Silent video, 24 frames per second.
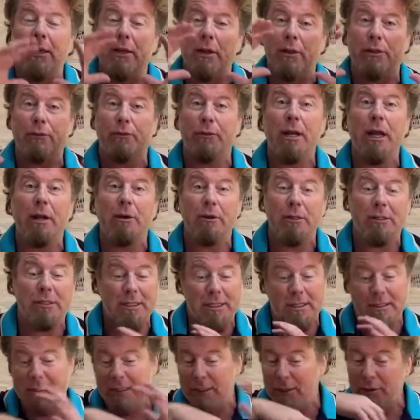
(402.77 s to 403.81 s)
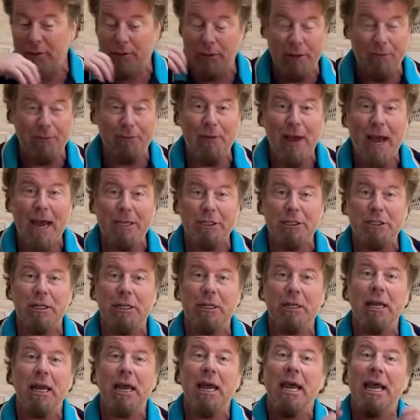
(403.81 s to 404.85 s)
in a 360-degree
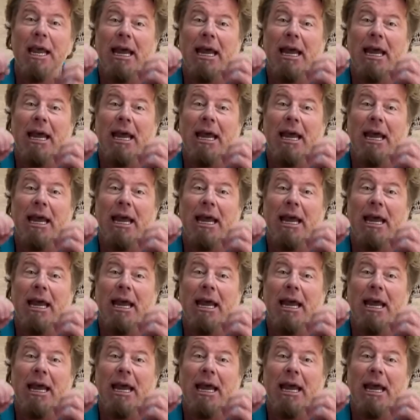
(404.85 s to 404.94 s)
fashion.